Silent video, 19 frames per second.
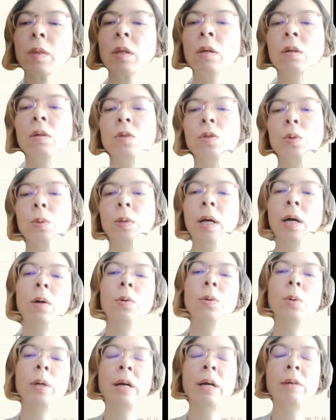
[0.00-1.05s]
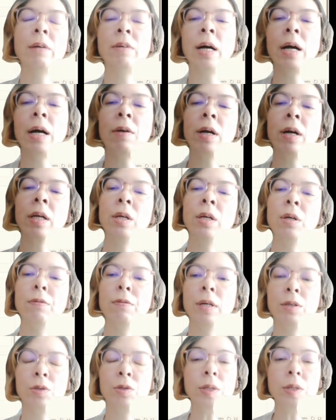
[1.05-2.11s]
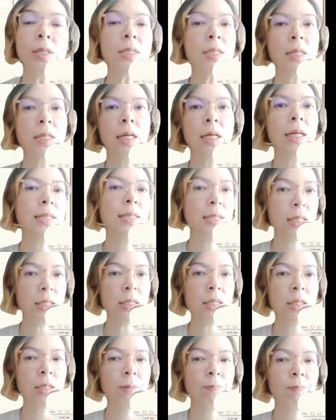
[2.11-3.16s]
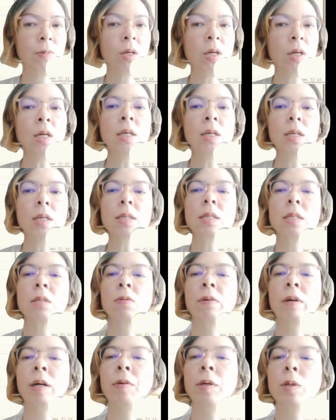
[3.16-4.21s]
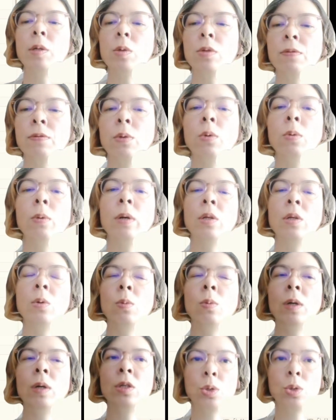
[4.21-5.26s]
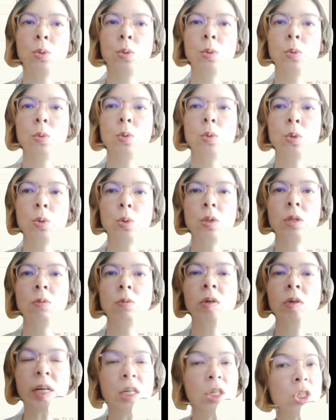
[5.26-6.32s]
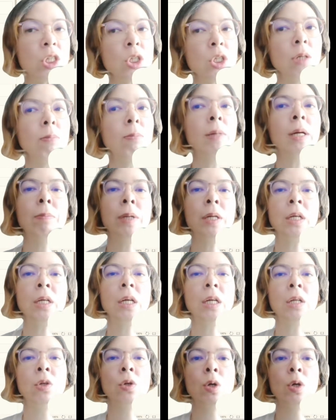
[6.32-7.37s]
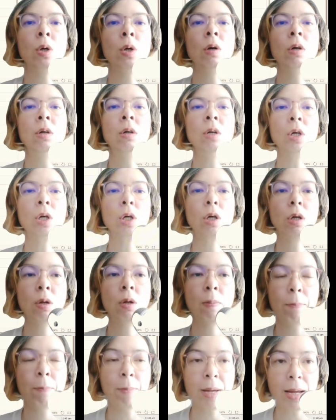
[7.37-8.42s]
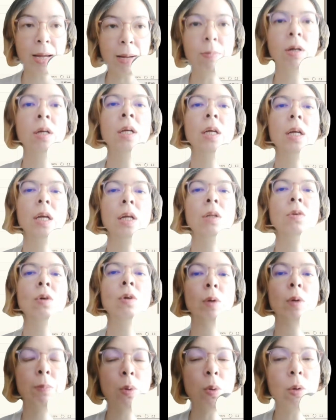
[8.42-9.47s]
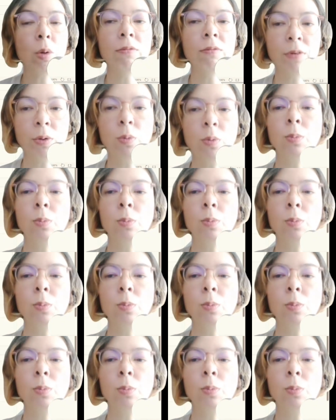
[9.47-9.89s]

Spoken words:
So now you have a hierarchy of country, state, and city. This is very useful when you want to do the relationship mapping in your map in your report view.